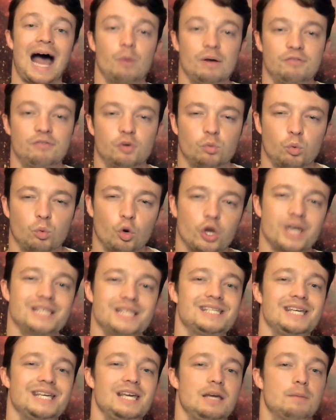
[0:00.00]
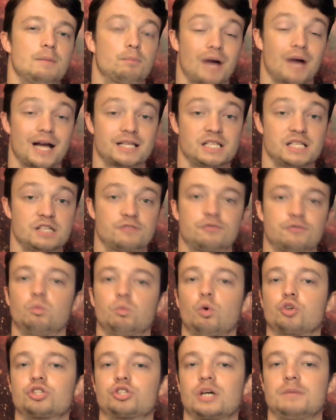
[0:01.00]
However, what I see in practice
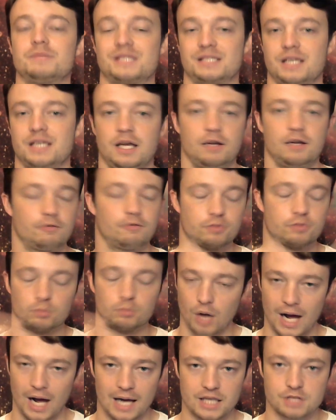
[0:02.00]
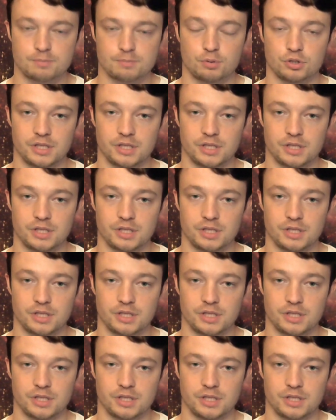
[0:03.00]
from what I'm seeing from what Ali's